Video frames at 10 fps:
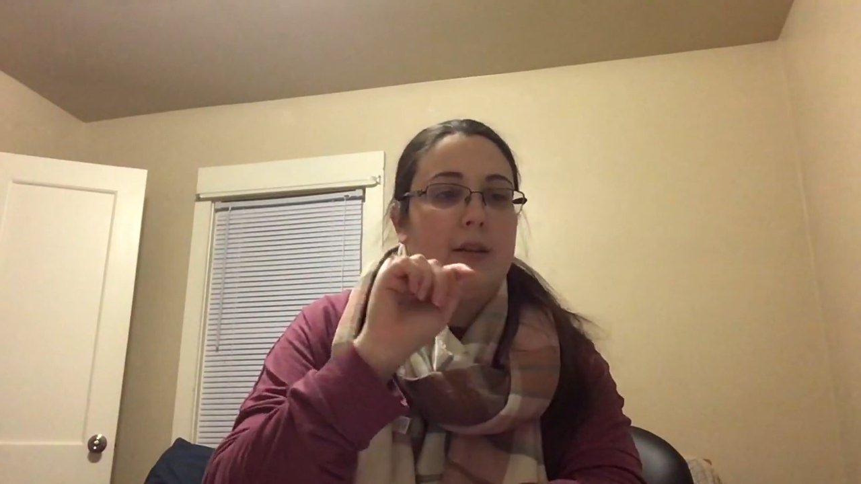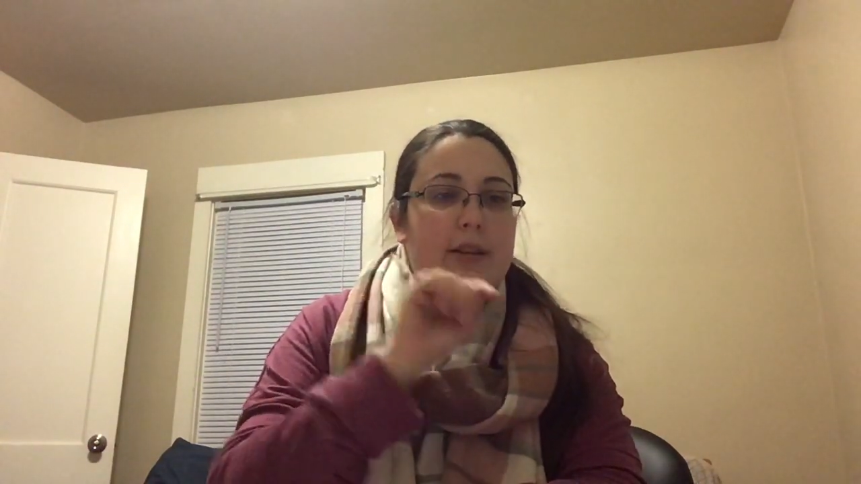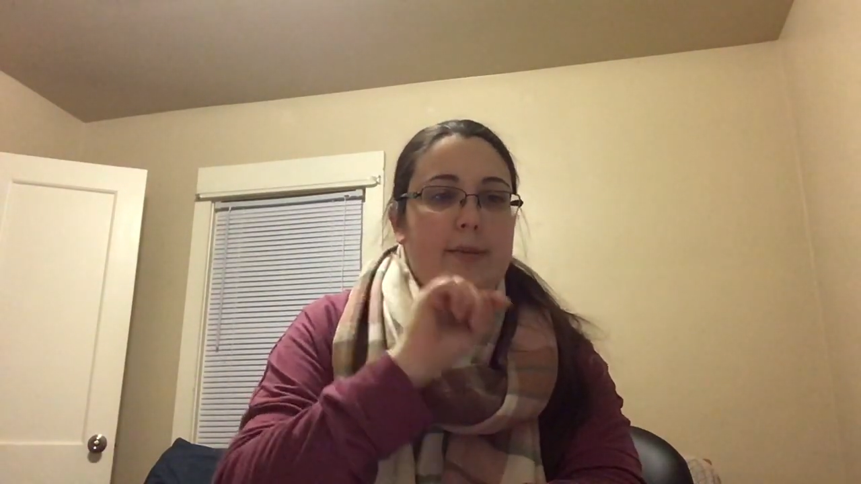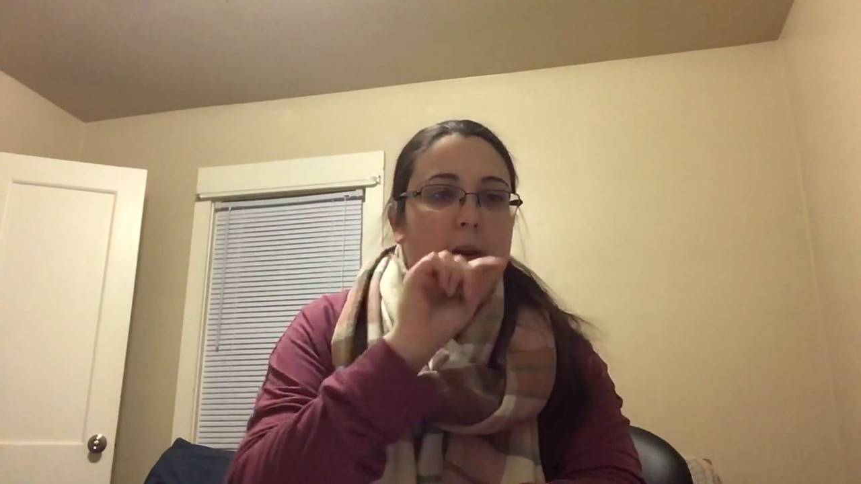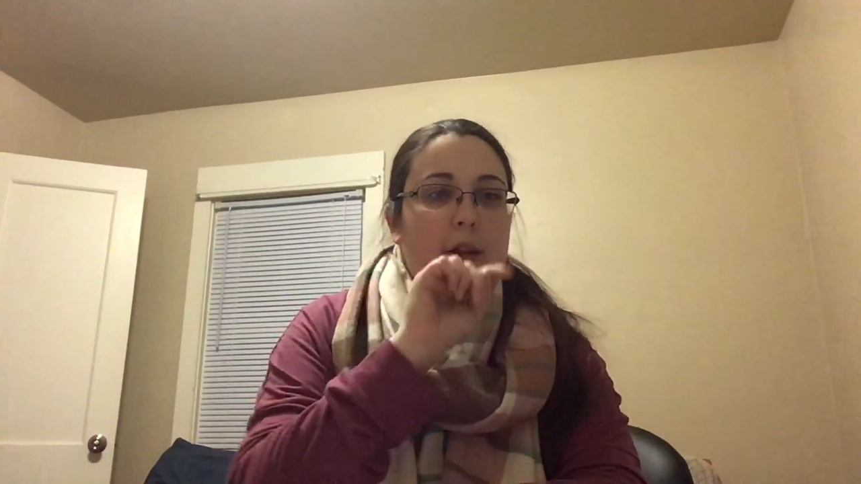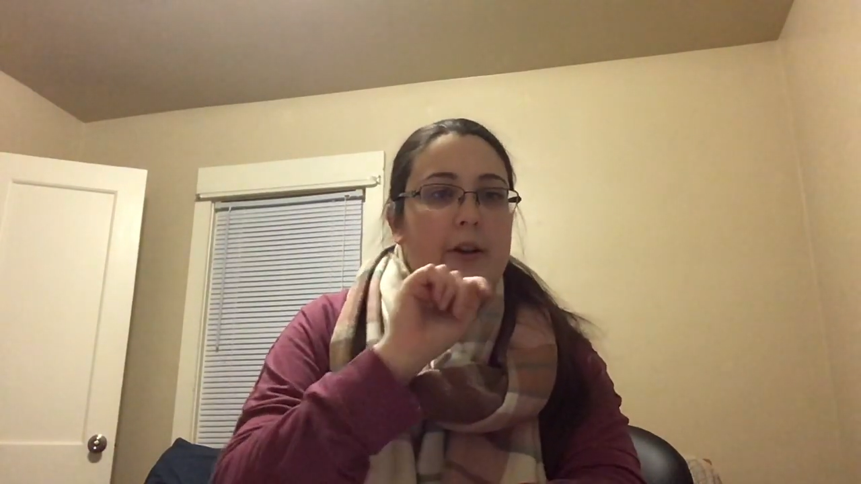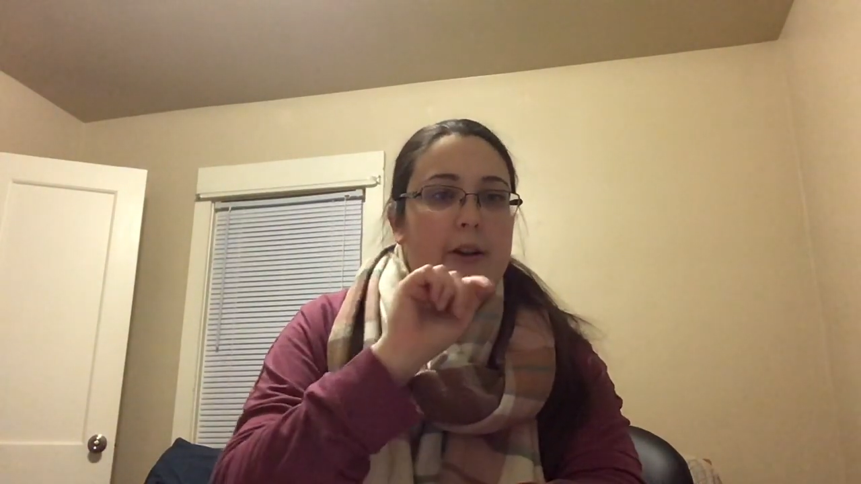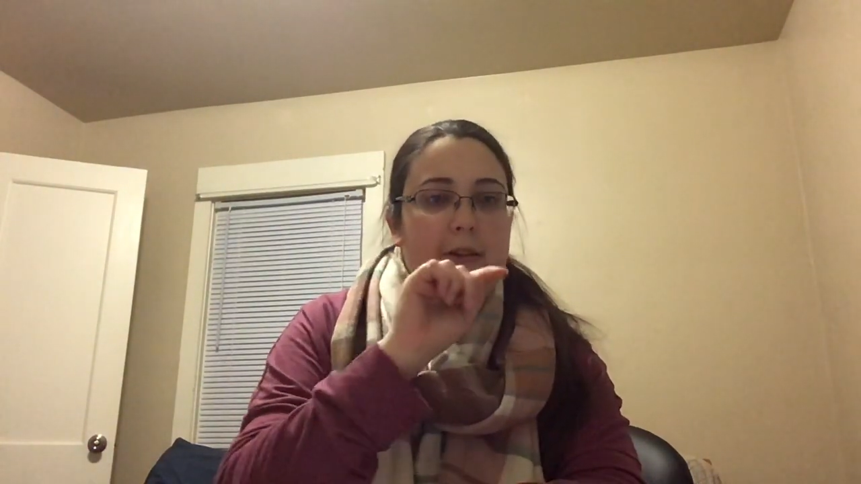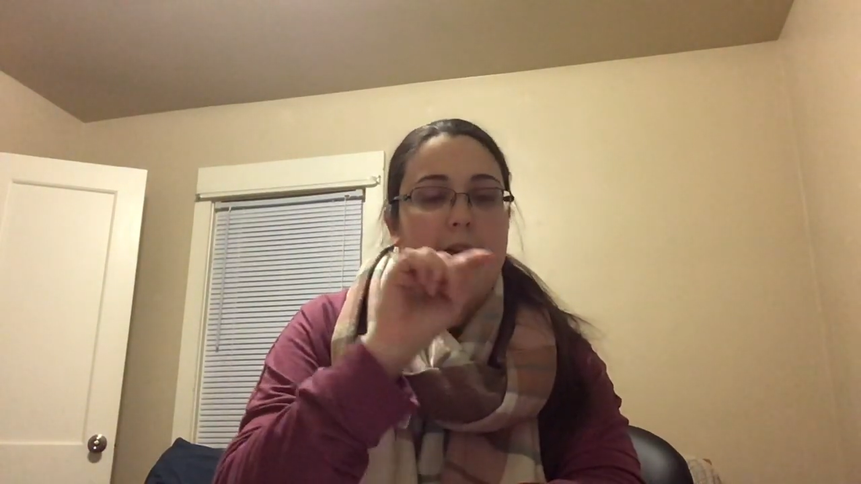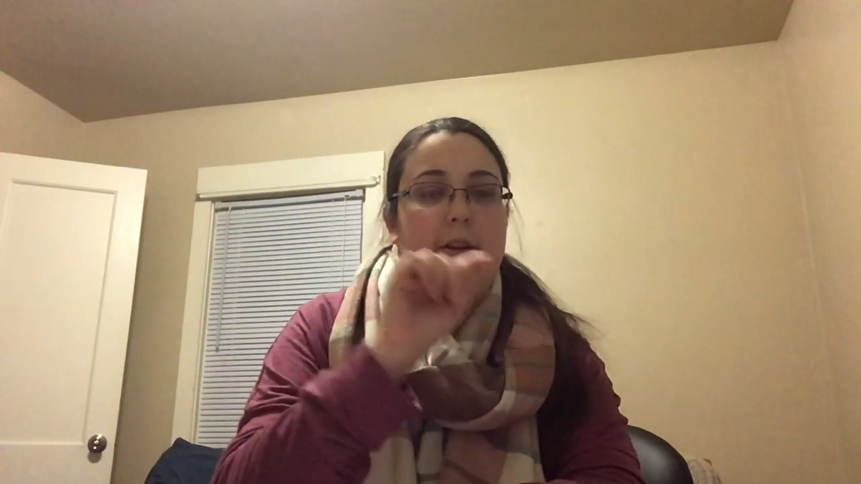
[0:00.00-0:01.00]
the smaller
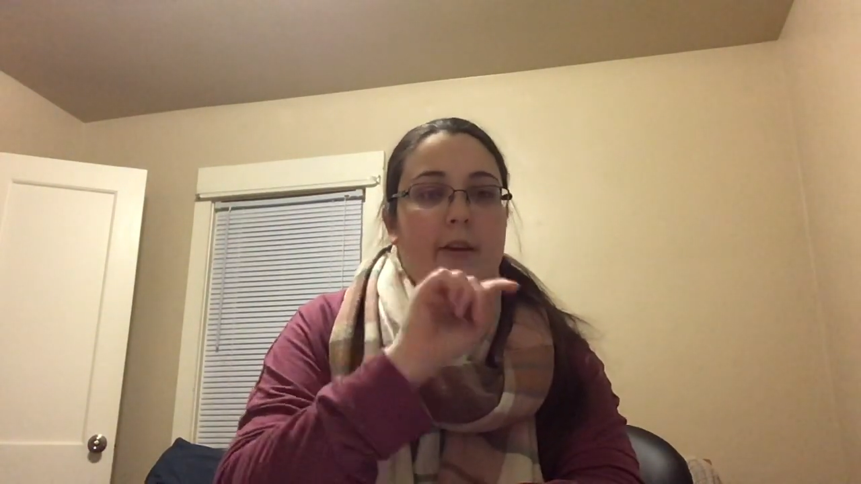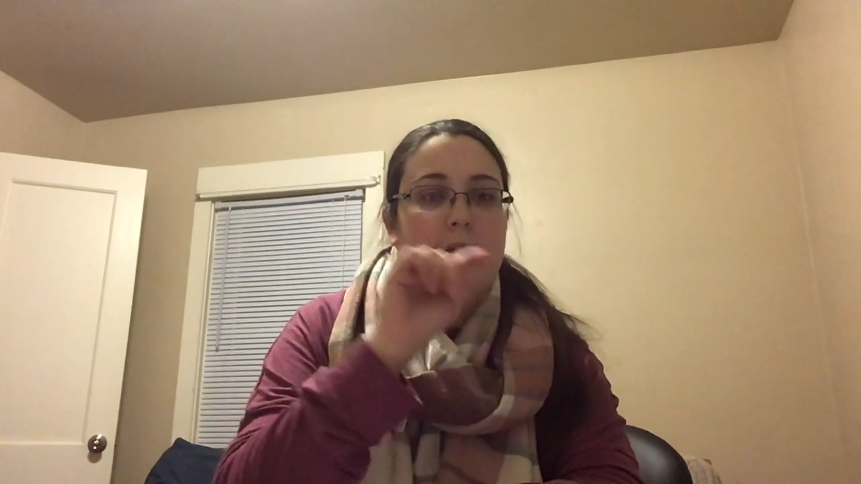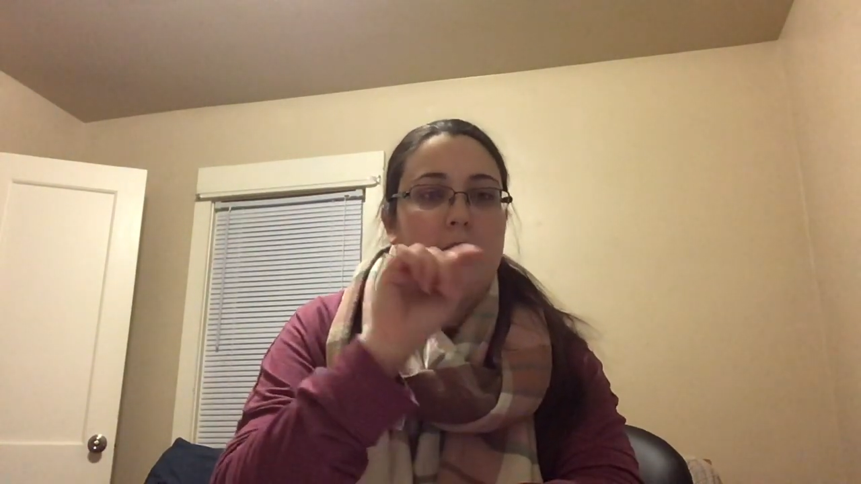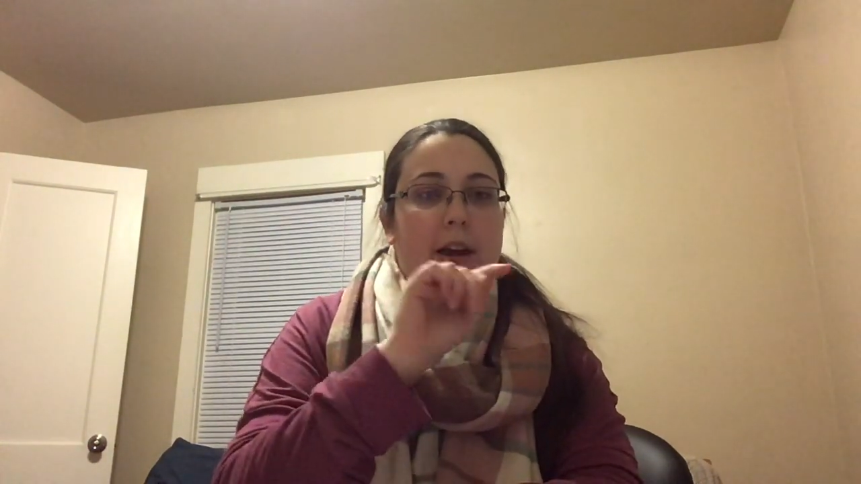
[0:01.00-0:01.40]
your little